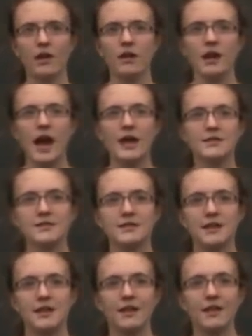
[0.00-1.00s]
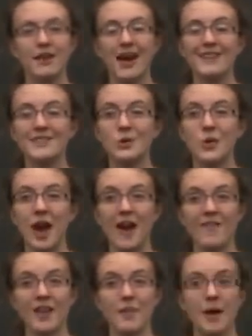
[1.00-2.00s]
nasty thoughts you were
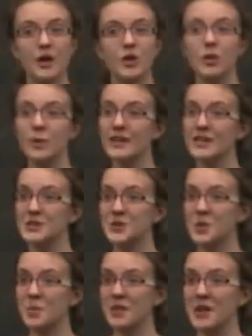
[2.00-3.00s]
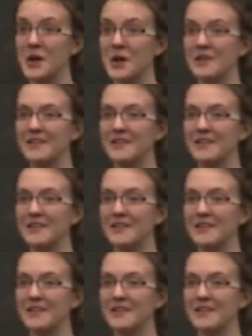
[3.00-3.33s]
having about your witness group leader.